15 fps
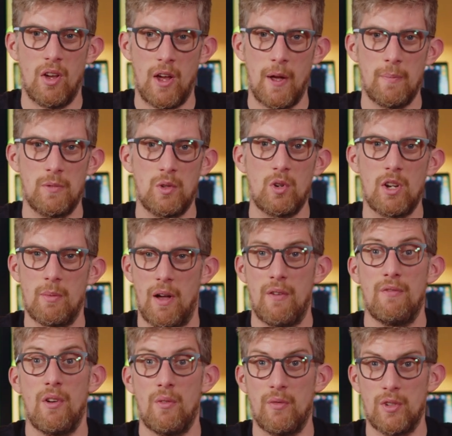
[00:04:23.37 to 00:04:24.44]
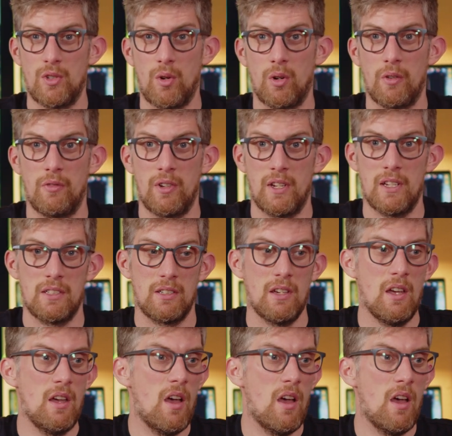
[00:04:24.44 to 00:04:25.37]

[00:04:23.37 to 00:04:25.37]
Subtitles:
talking about film photography is